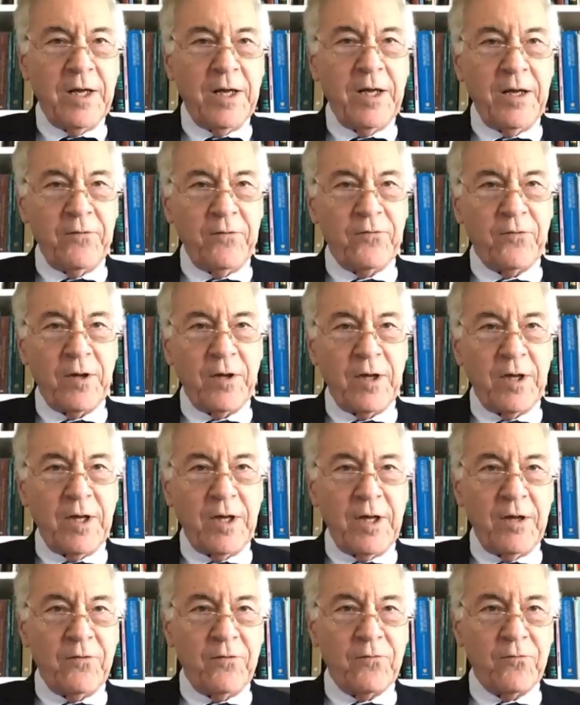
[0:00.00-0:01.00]
As
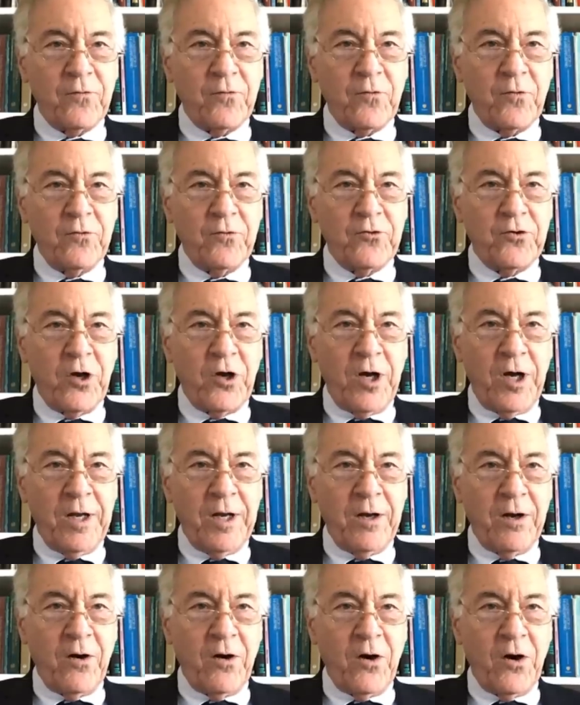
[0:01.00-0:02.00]
Sir
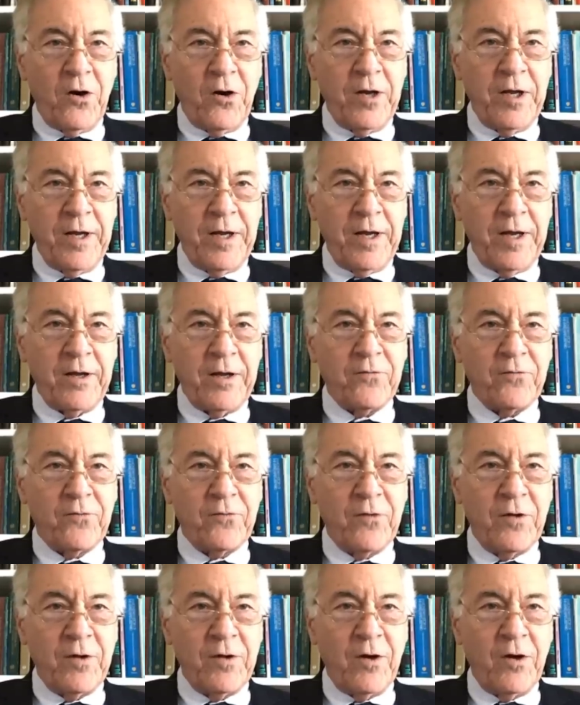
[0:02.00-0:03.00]
John R.
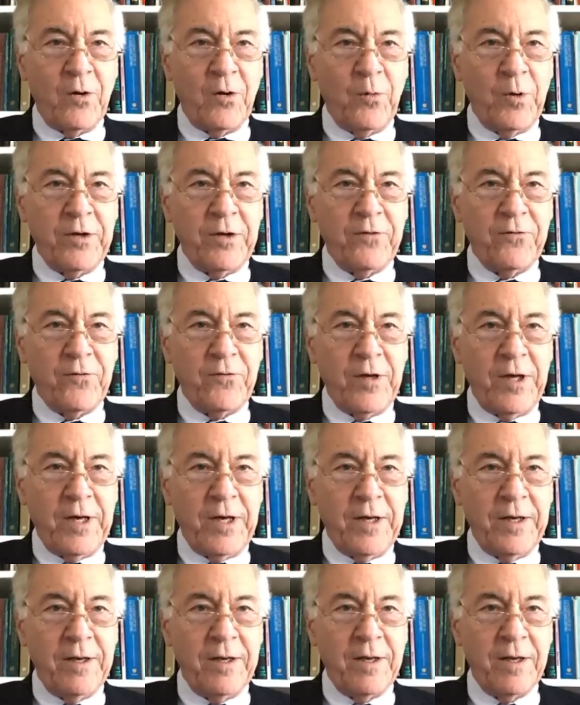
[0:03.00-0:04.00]
Hicks always
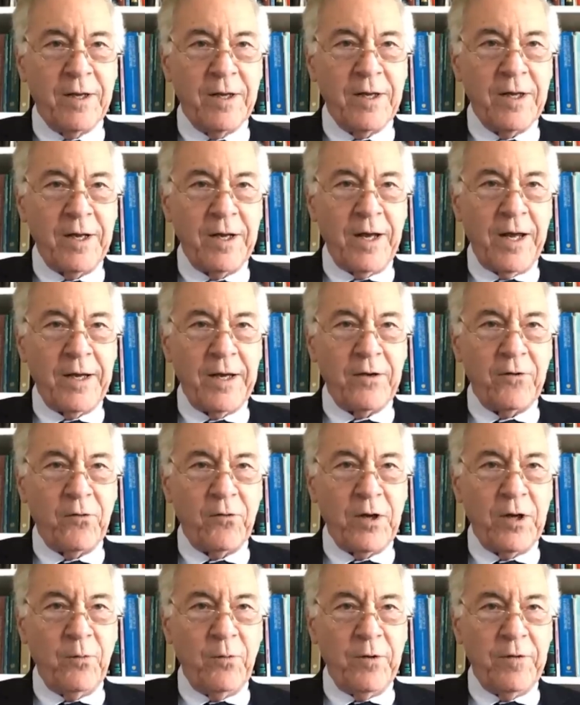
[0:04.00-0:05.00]
said, and I
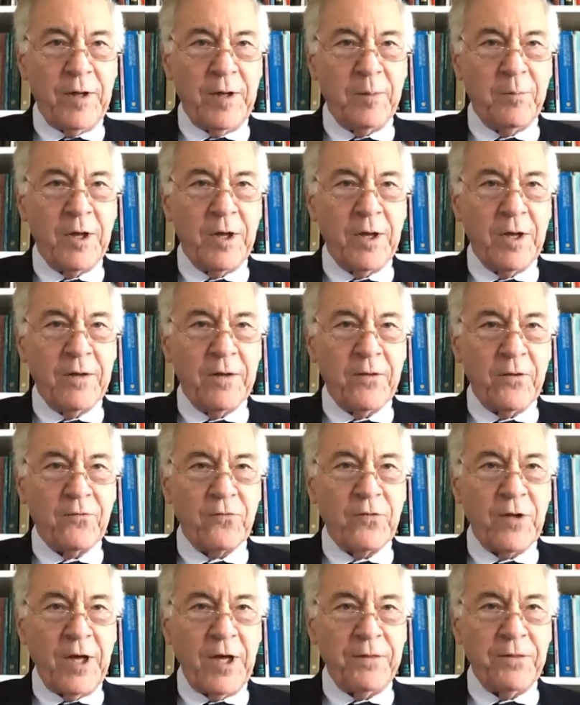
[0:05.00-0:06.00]
agree with him,
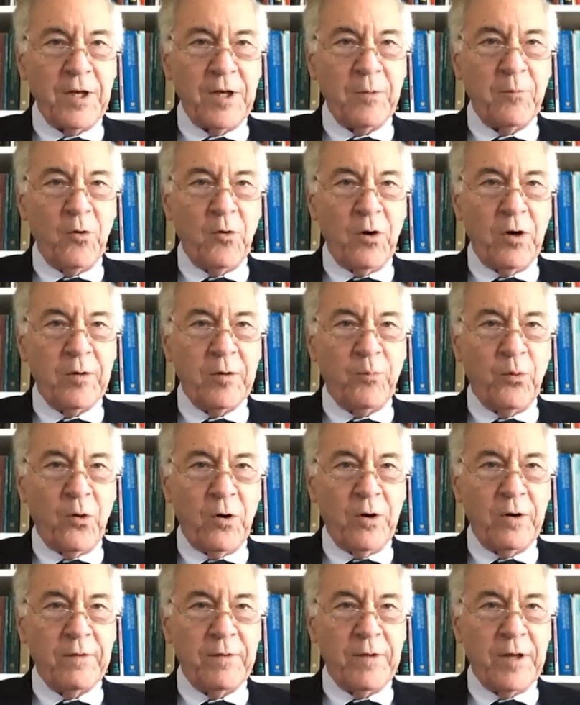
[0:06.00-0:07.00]
there's nothing more
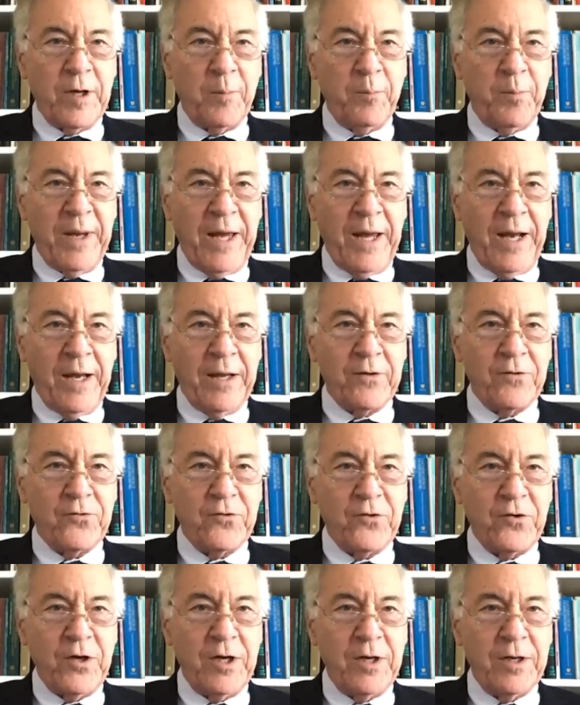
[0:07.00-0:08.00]
important than a balance
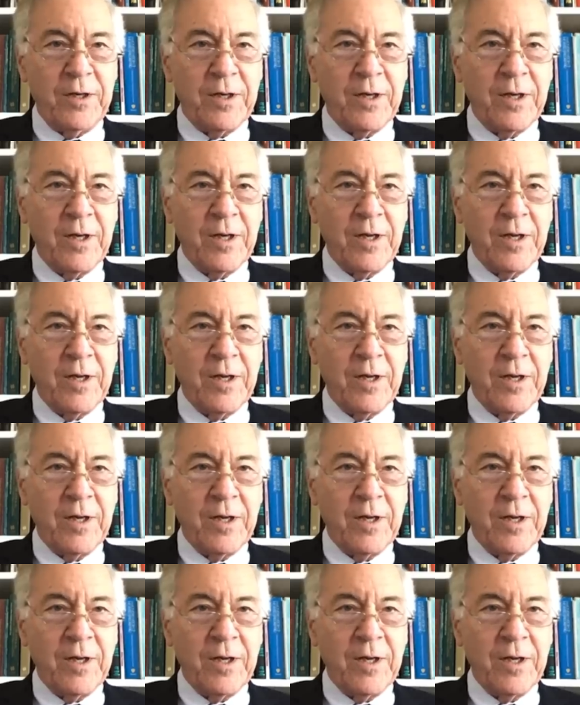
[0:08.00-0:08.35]
sheet.